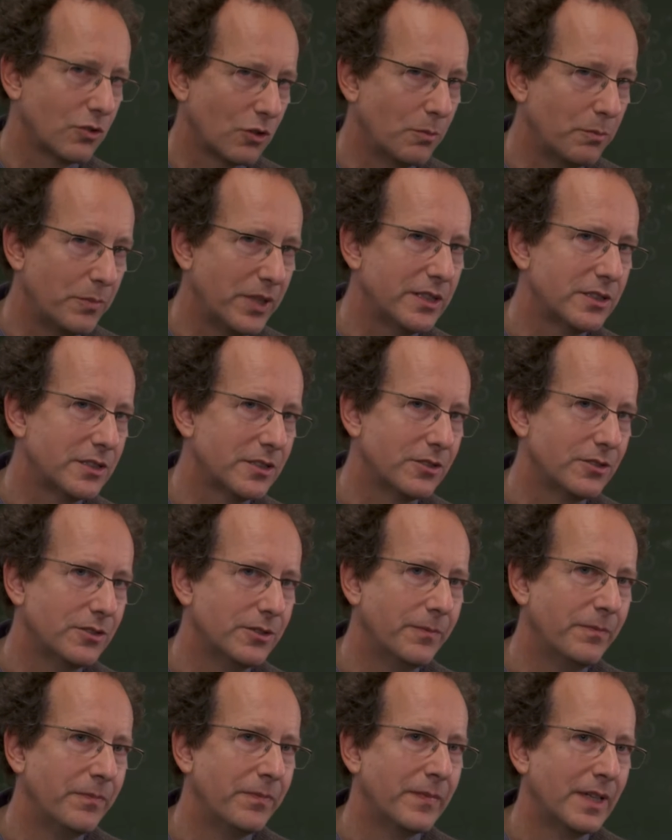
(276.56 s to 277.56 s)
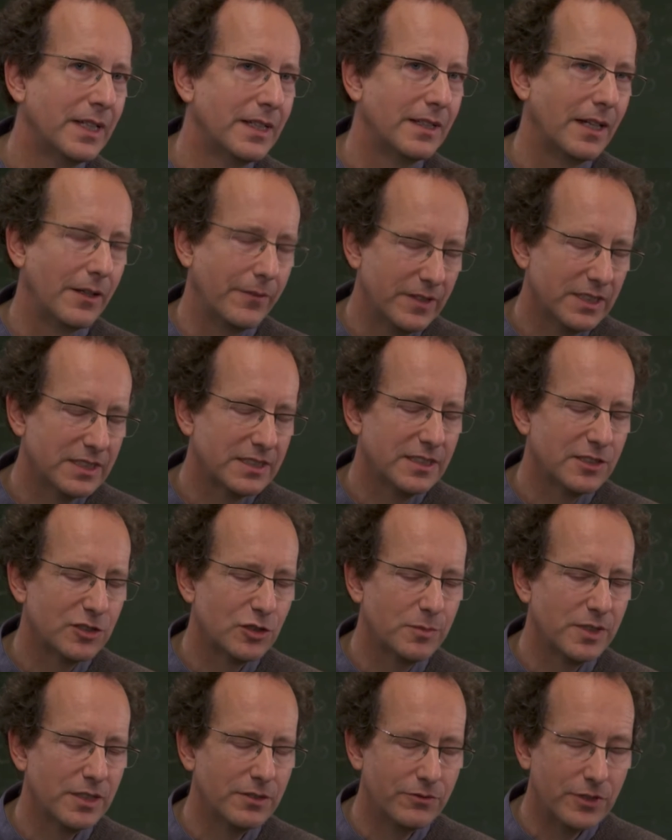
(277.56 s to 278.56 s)
compare to, and this needs
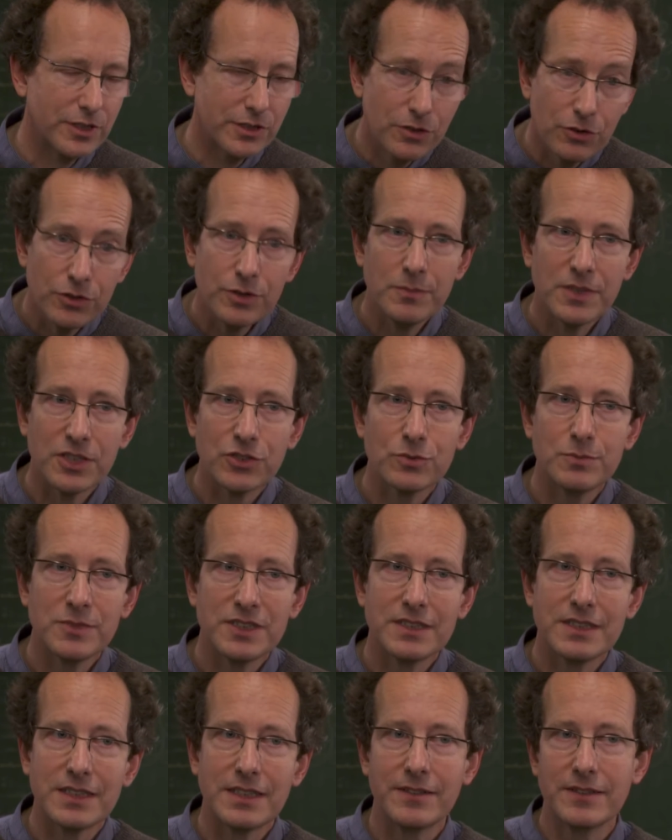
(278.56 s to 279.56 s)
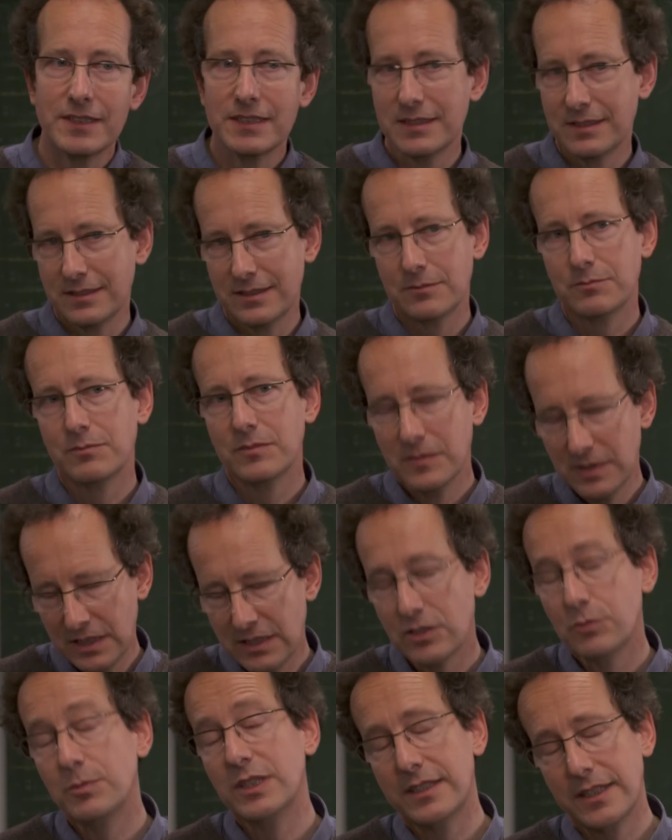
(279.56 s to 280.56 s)
to be a very good measurement and this
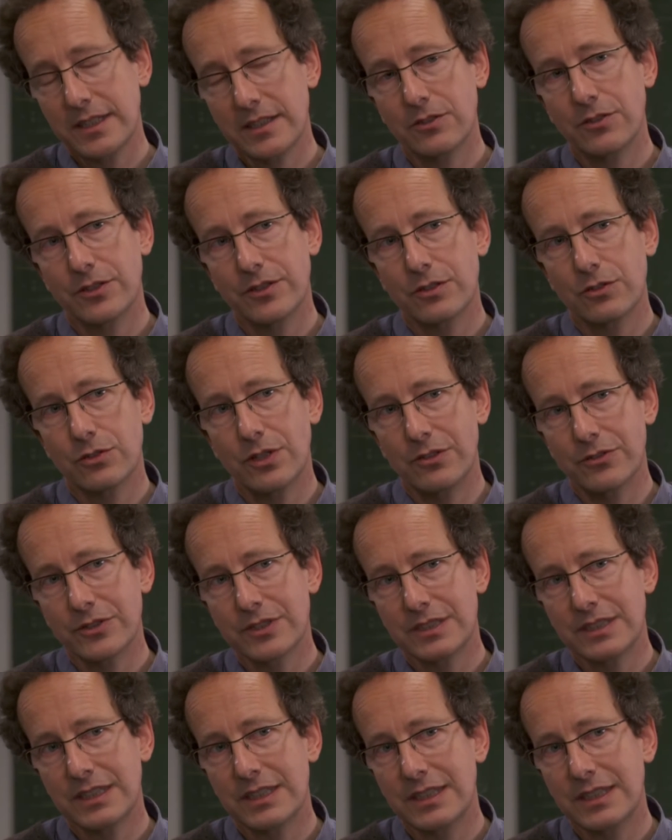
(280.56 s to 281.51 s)
needs to be taken on the ground.